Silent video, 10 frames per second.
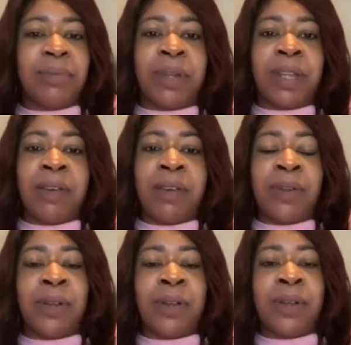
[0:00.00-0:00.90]

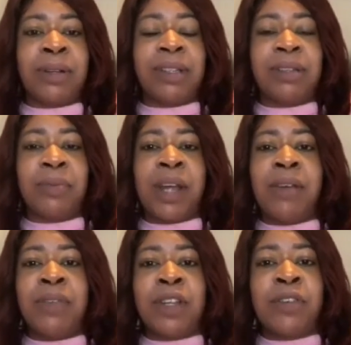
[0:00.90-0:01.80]
wherever
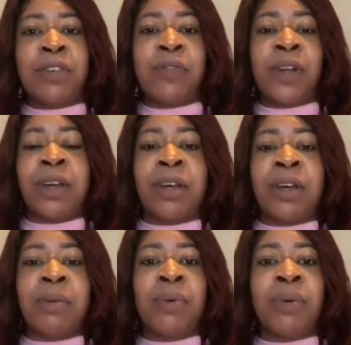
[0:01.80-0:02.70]
you're
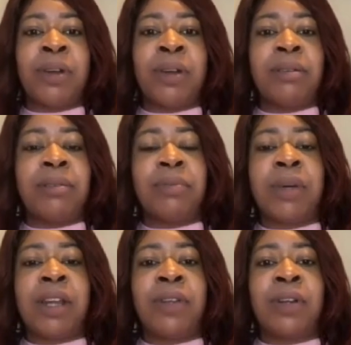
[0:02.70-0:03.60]
from or
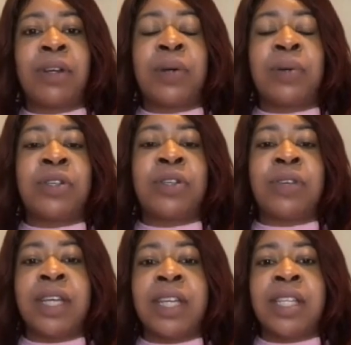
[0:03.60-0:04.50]
whatever your culture
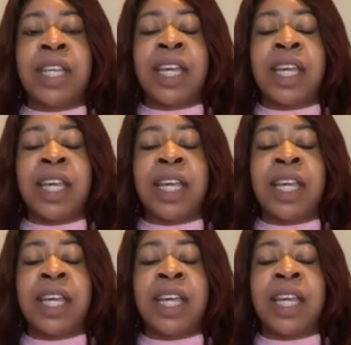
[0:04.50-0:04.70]
is.